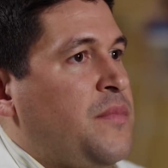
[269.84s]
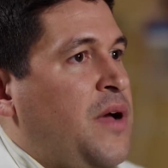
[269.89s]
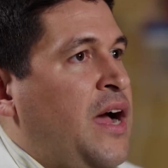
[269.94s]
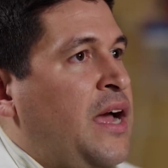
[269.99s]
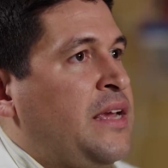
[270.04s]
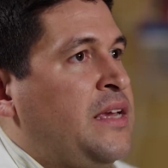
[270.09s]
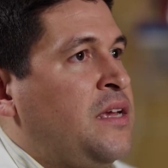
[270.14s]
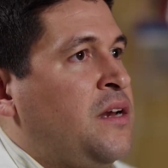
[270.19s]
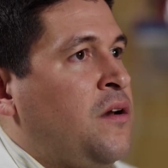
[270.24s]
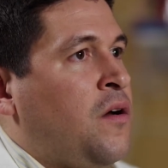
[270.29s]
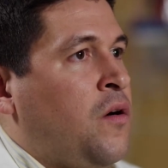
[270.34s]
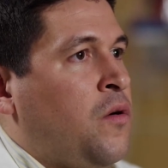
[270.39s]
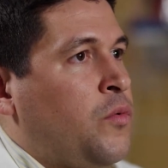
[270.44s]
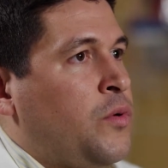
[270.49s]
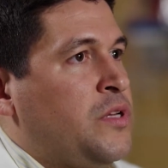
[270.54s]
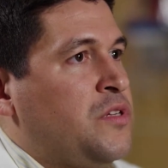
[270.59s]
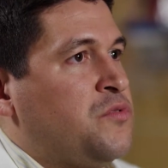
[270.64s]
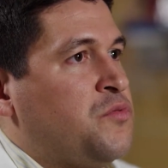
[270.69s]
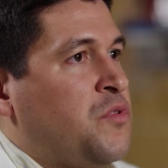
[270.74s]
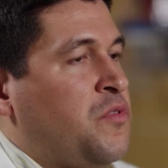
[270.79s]
I can
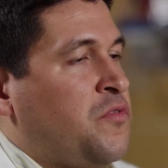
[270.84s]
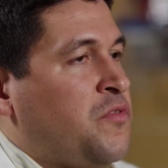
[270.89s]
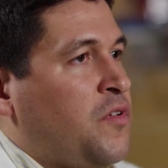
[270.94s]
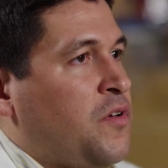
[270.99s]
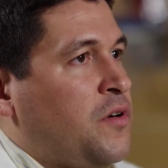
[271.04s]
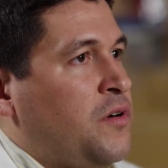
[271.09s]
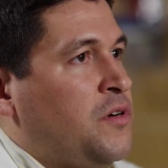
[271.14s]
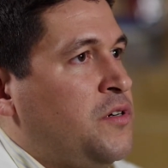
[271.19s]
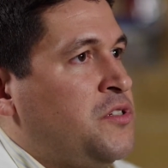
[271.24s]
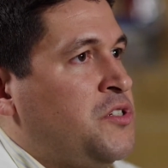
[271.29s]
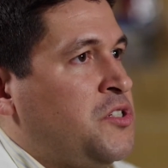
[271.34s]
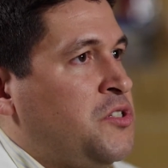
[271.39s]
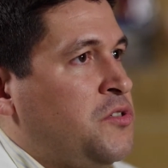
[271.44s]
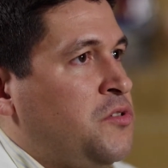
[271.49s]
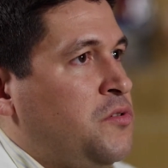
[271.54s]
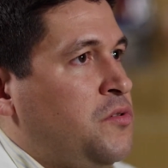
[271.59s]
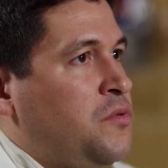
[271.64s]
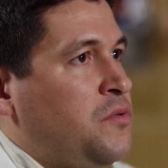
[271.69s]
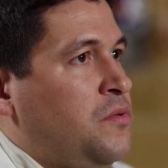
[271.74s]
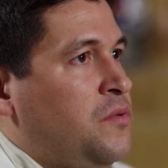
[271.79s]
always refer
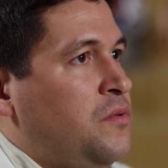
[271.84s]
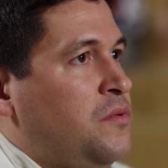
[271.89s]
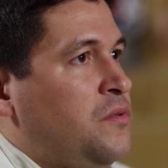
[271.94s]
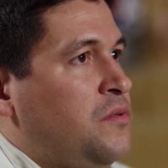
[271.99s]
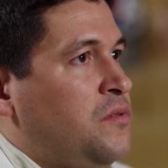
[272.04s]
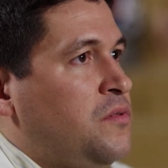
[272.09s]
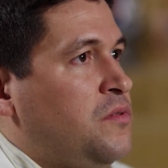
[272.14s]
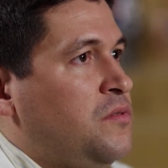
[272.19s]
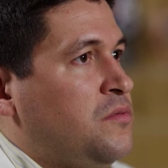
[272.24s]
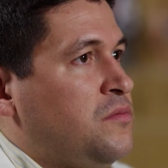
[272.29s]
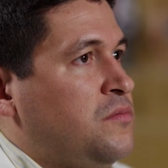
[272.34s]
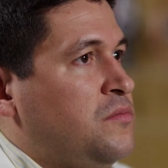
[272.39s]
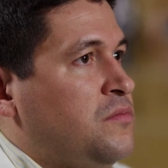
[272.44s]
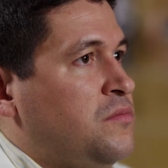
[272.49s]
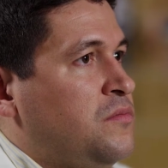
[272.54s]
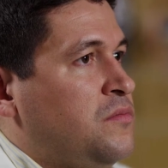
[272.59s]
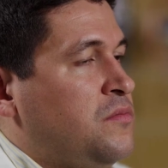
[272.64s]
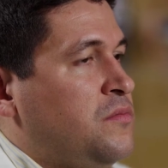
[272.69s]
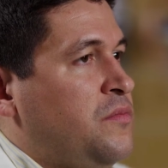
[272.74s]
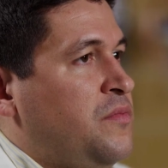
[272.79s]

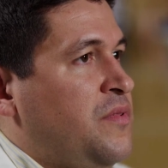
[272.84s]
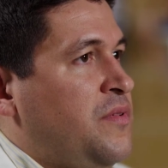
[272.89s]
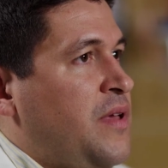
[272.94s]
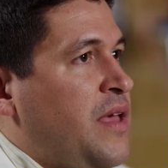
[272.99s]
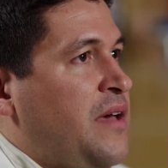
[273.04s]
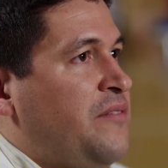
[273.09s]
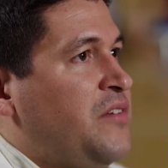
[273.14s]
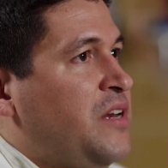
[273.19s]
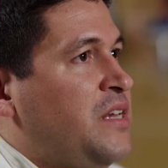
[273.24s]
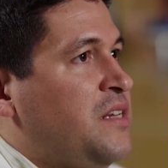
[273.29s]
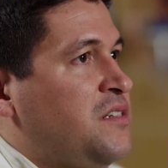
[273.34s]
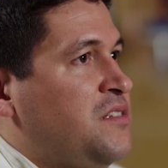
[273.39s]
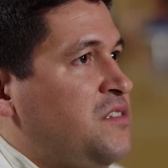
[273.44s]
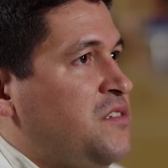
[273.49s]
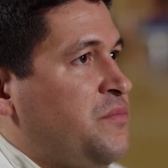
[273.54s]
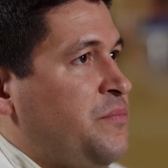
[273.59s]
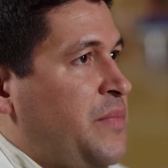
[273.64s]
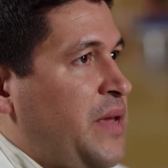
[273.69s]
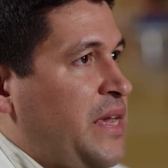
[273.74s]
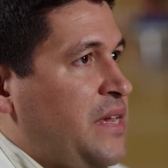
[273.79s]
to
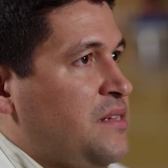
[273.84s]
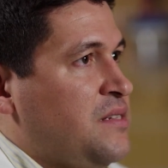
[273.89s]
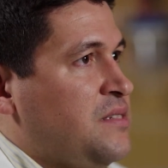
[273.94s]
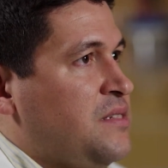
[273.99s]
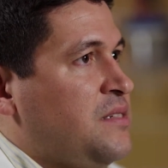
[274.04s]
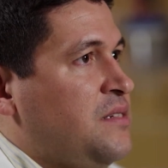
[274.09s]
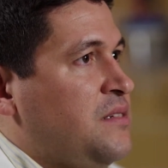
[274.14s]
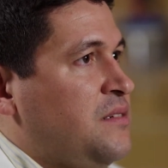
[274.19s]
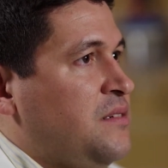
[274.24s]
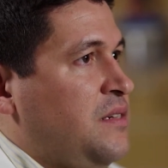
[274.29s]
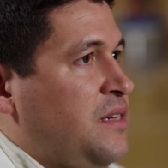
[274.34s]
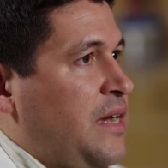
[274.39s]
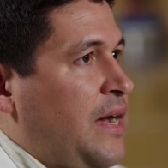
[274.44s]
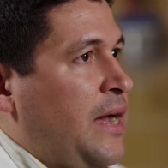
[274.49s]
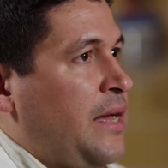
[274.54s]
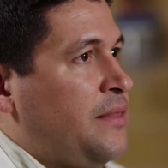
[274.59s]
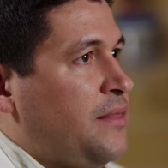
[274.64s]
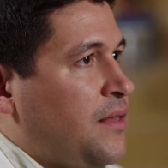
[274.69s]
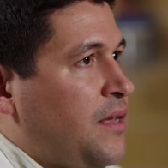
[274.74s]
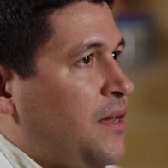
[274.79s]
evidence-based
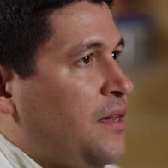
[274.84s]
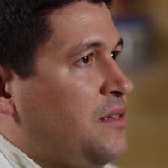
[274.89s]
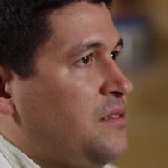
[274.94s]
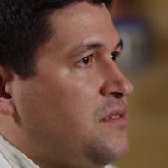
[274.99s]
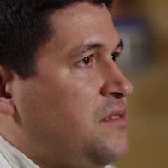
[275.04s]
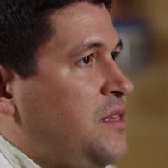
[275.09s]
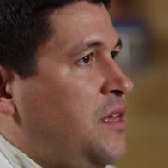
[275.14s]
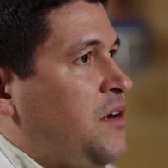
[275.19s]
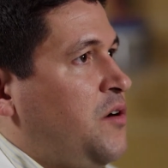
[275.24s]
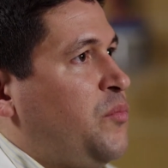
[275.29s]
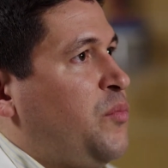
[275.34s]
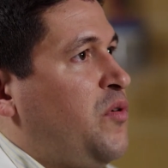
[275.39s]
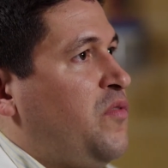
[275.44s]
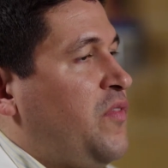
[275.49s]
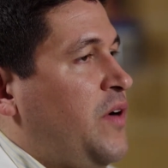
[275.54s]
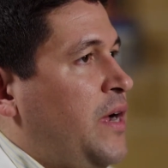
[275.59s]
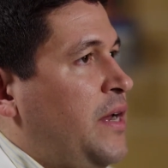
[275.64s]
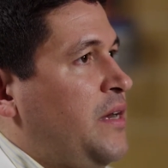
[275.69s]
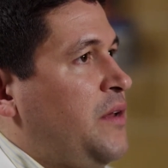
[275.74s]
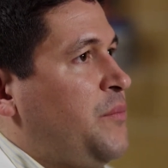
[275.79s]
guidelines that are
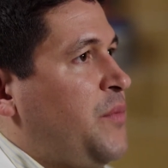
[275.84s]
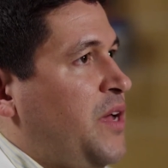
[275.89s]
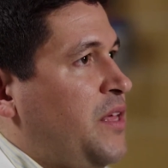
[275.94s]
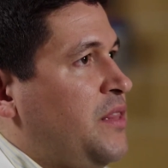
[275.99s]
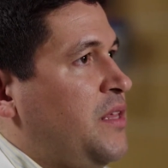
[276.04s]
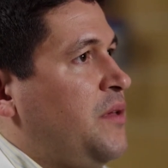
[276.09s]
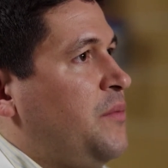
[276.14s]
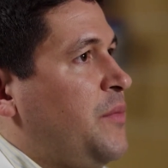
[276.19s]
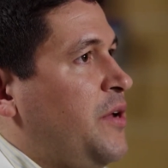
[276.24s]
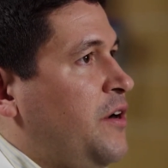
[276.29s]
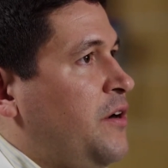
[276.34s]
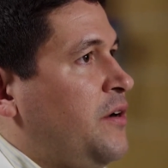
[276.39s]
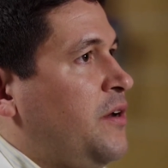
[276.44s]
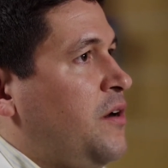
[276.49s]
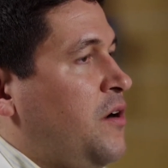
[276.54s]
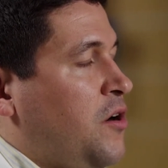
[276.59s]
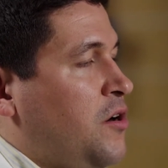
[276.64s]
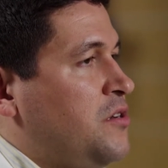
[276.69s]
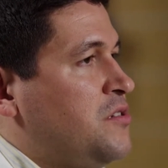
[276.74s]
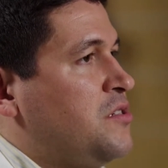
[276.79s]
provided by the American Heart